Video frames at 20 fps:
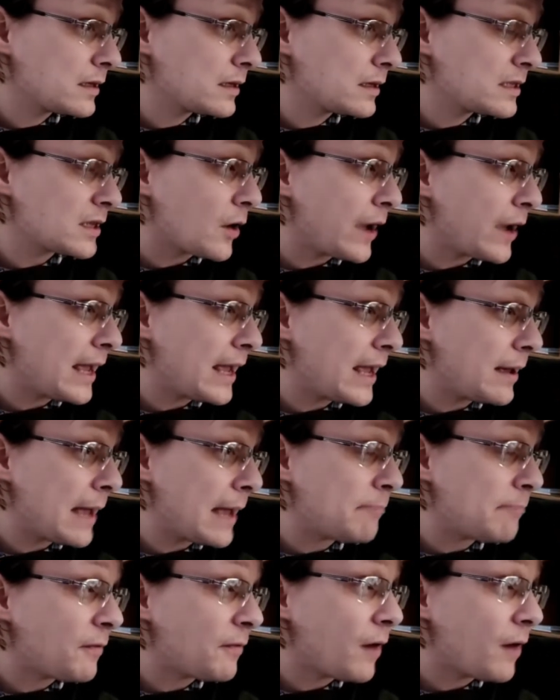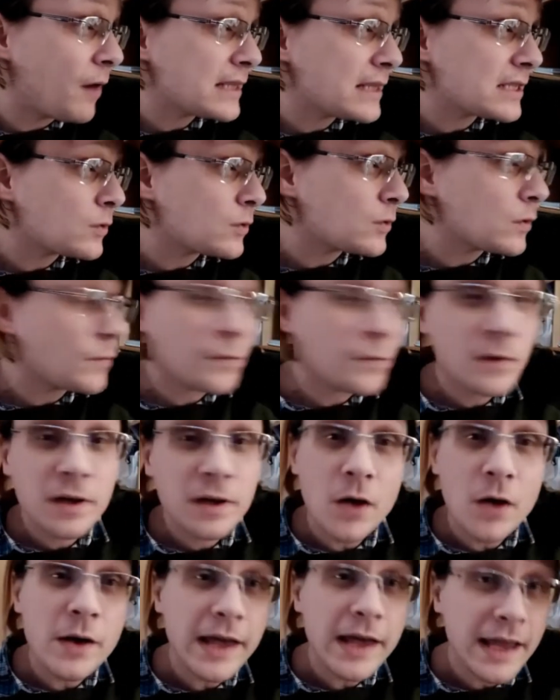So it provides a sort of
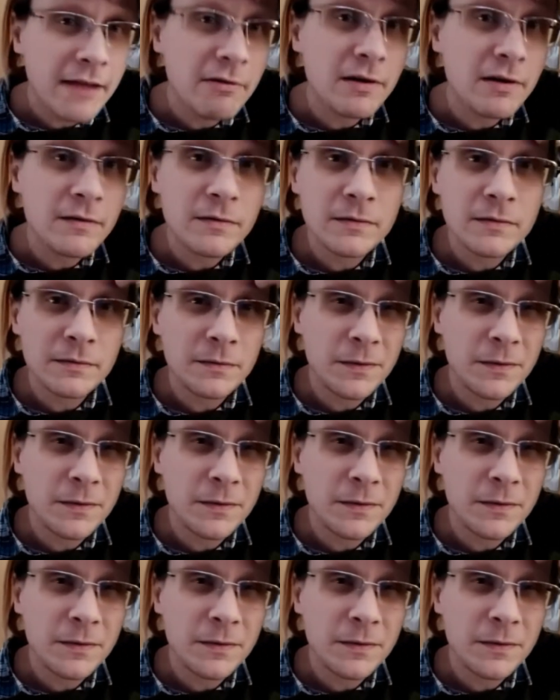coherent